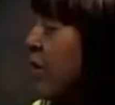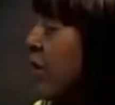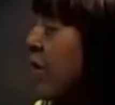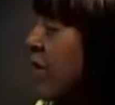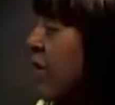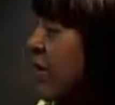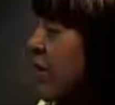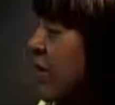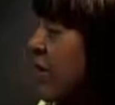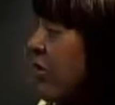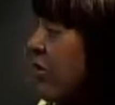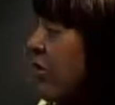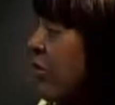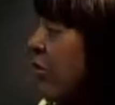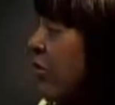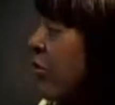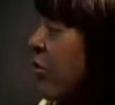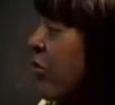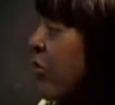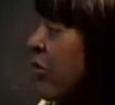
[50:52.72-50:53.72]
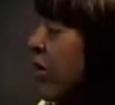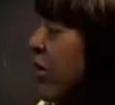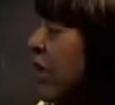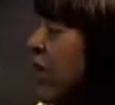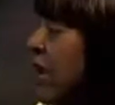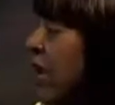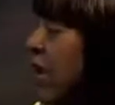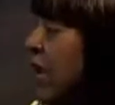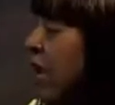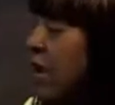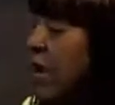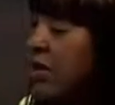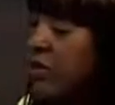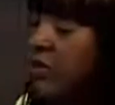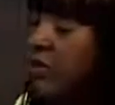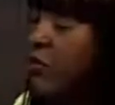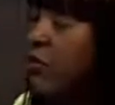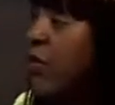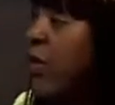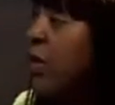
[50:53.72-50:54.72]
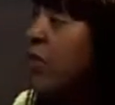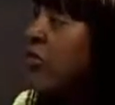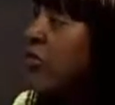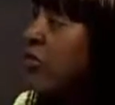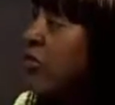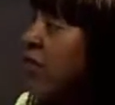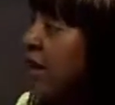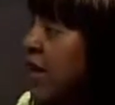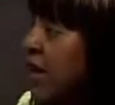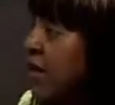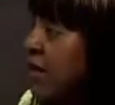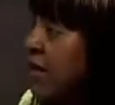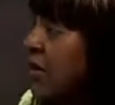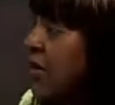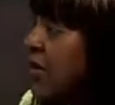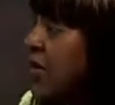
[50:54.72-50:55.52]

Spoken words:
one of the things you're pushing is a regimented.